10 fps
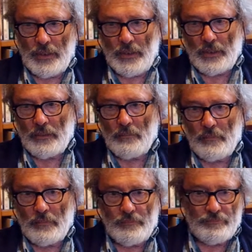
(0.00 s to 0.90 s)

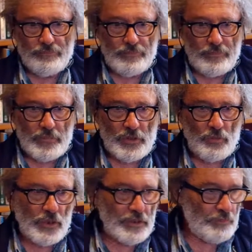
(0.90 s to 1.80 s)
The
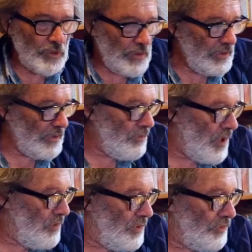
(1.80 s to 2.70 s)
one I'm doing at the
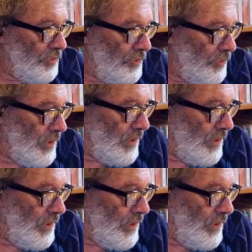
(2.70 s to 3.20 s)
moment